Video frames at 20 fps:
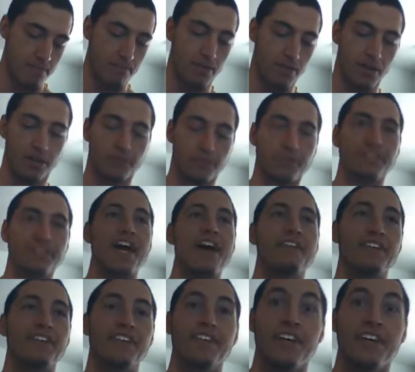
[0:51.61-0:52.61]
Bird was
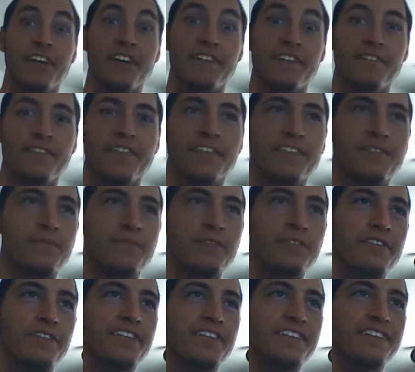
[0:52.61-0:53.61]
having none of this
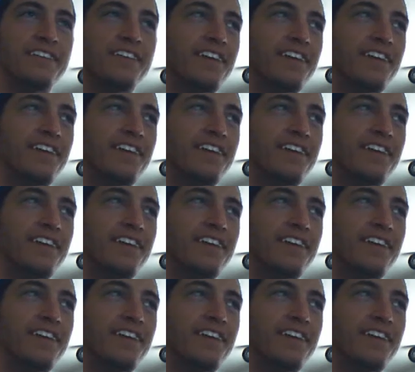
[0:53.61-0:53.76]
movie.